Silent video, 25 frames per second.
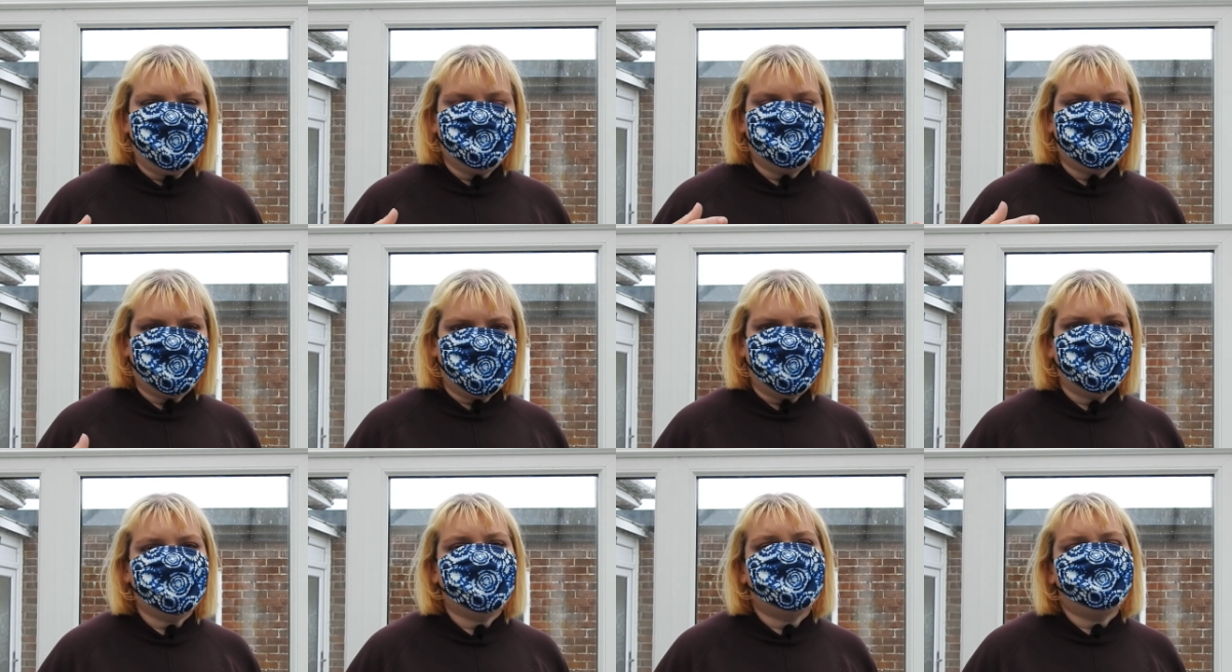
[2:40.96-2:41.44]

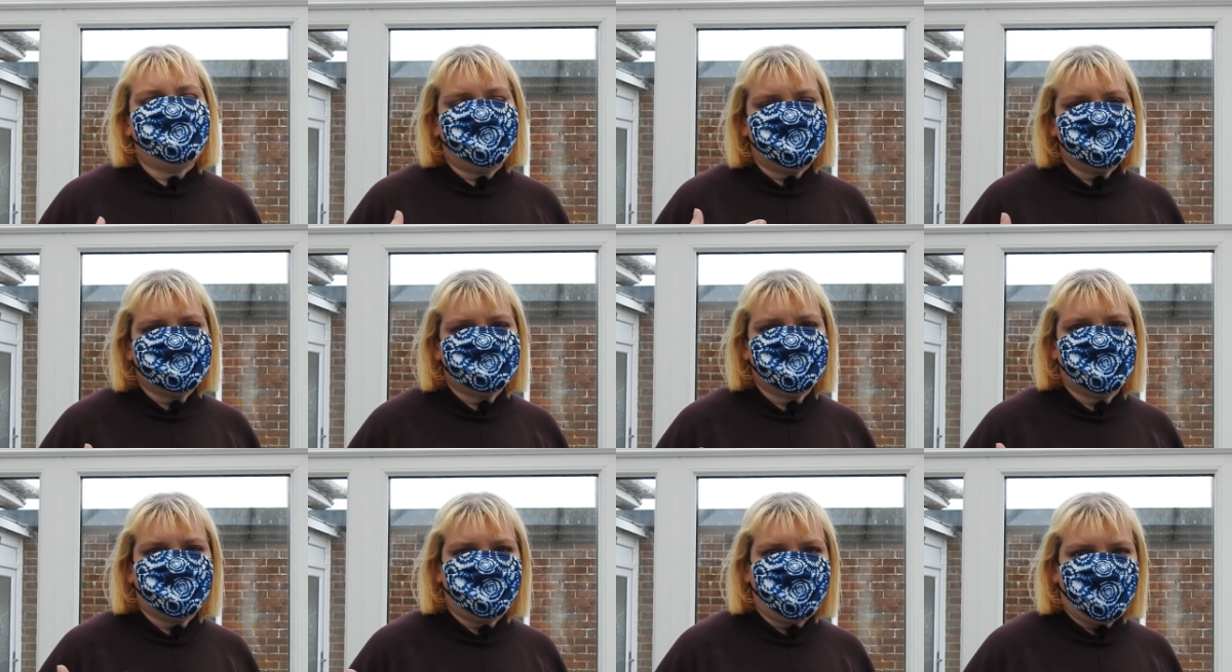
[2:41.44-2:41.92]
They are
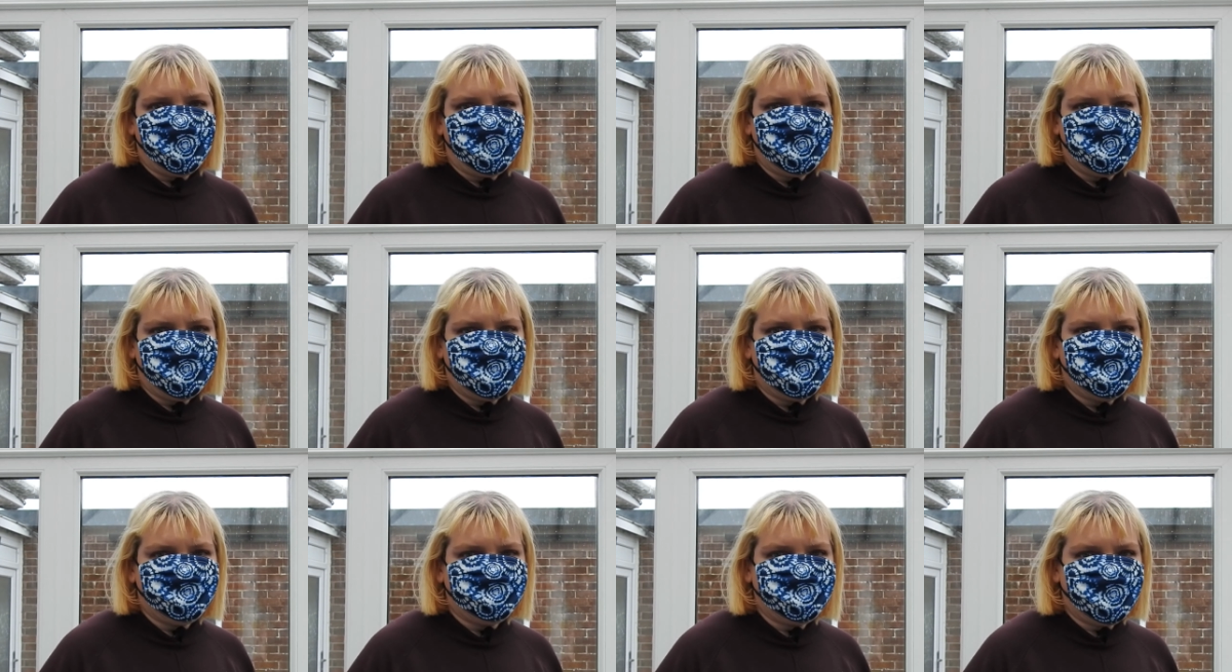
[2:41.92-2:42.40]
actually quite a
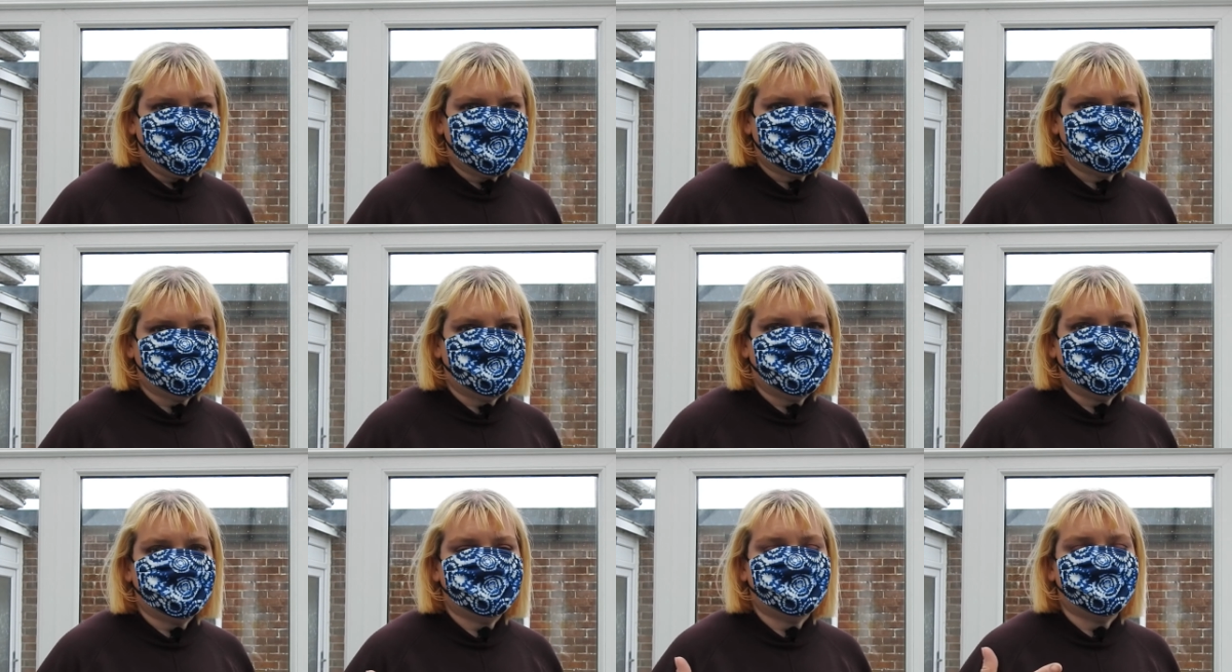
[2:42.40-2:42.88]
good
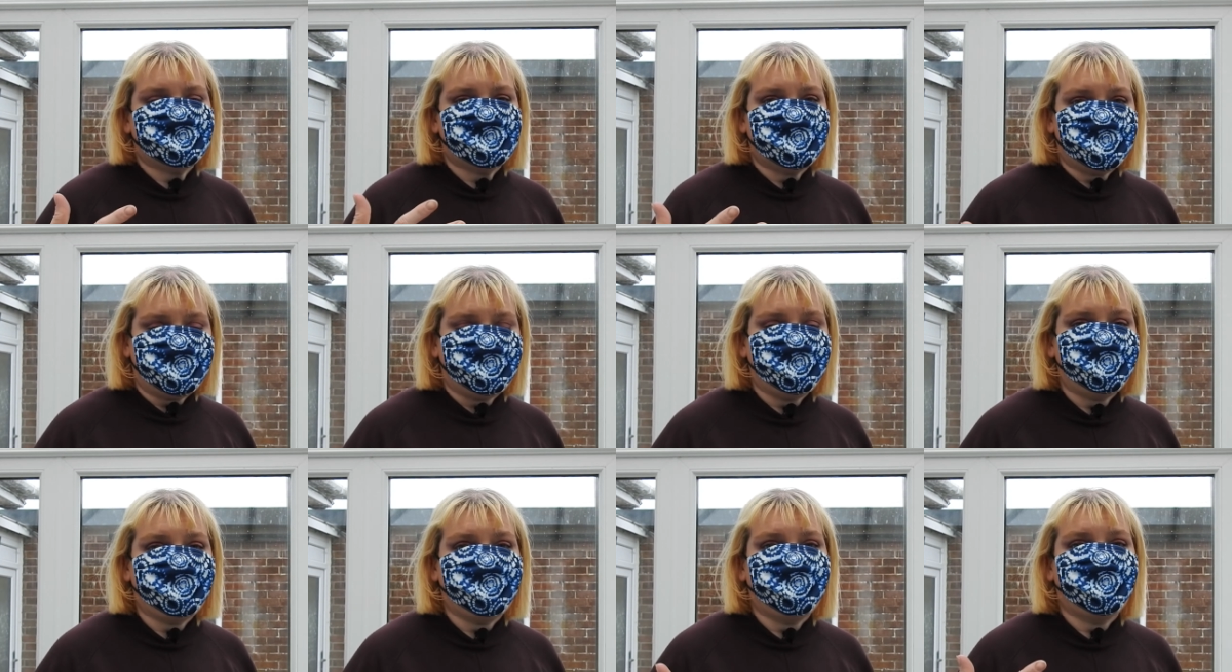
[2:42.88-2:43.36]
investment. They
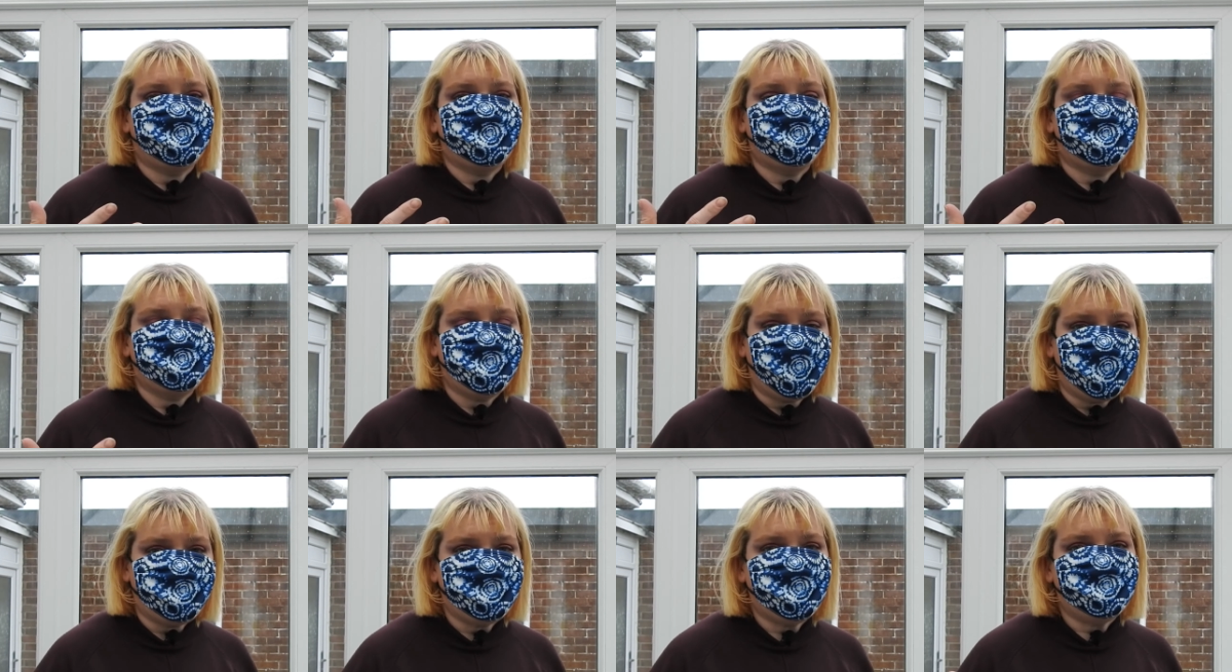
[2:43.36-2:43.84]
are
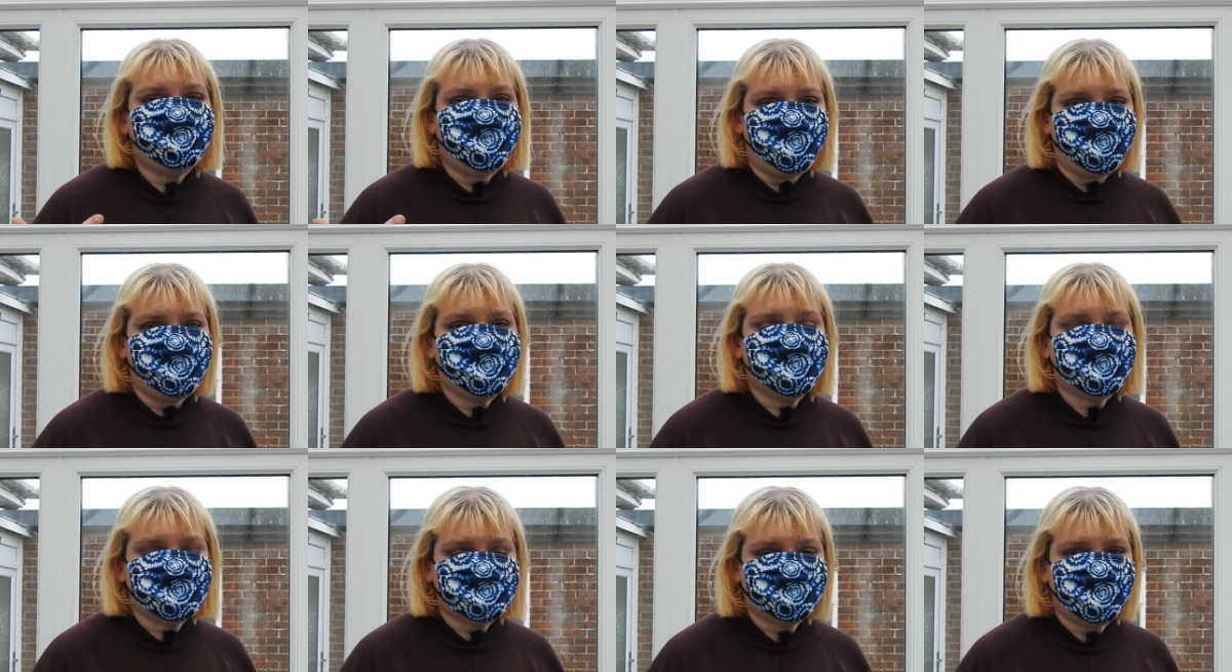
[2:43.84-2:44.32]
very,
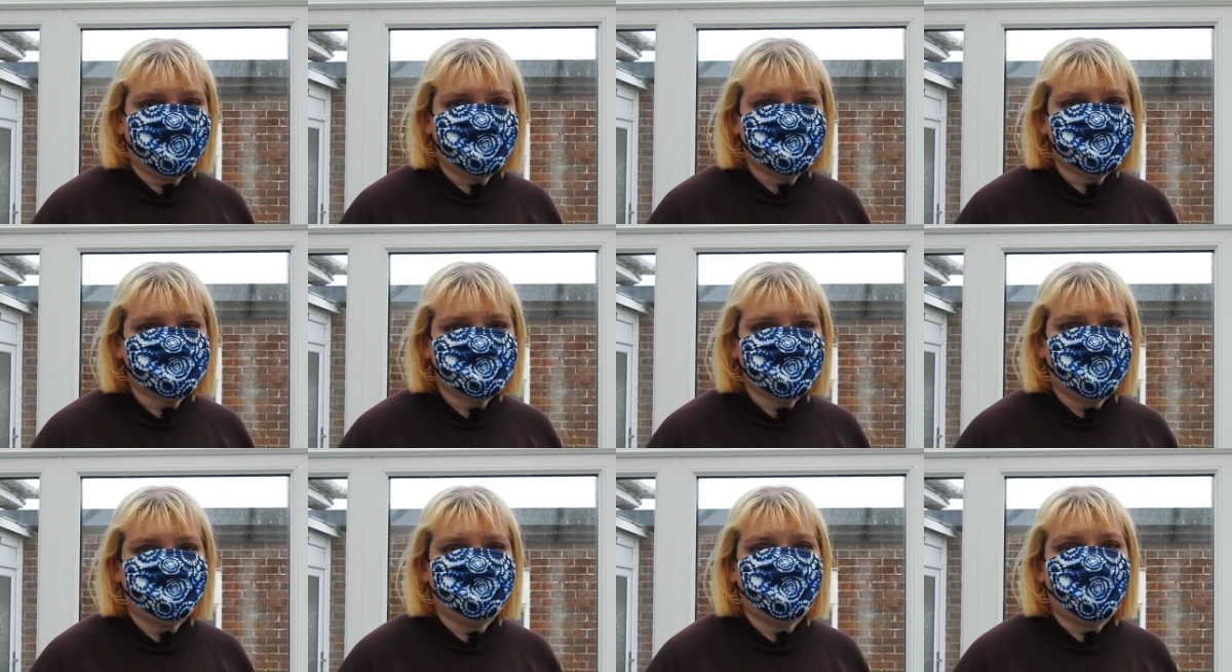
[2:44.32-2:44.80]
very
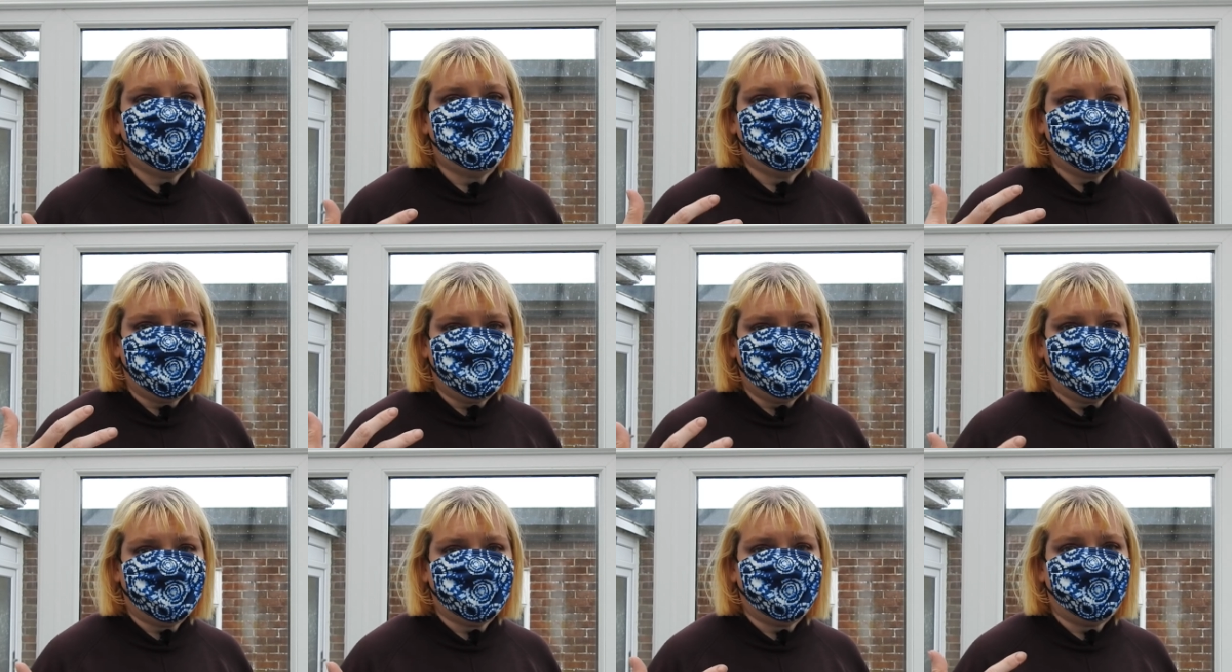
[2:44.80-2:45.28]
expensive,
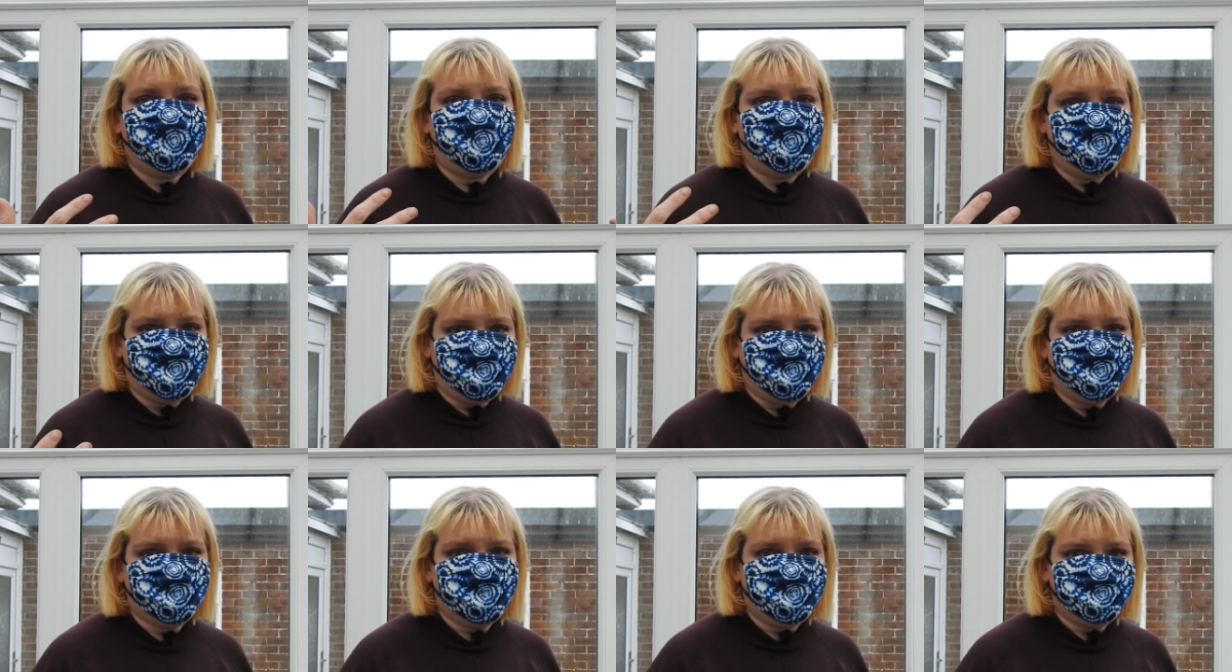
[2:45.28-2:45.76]
but they
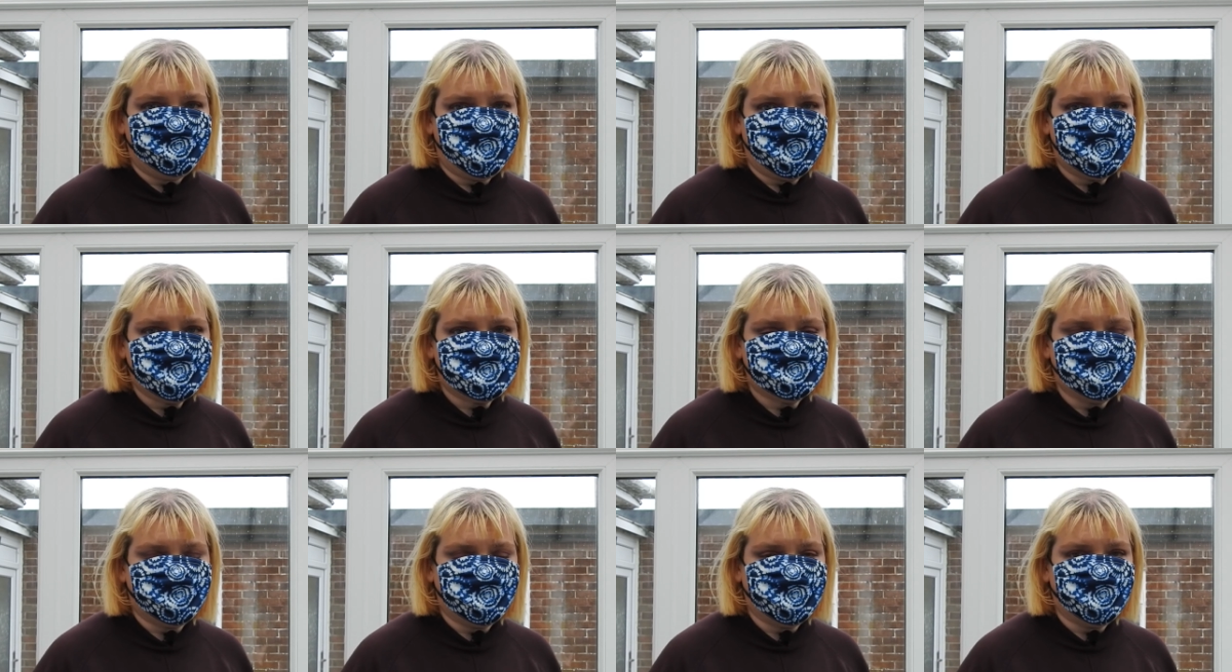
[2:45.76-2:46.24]
are a good
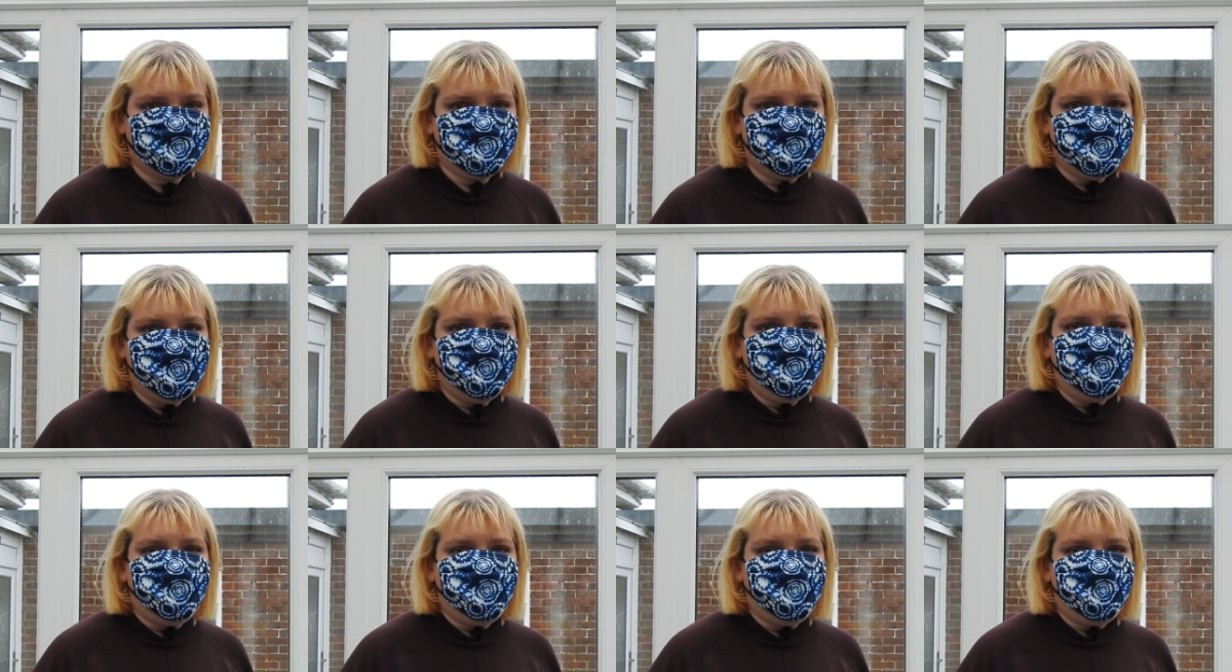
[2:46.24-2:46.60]
investment.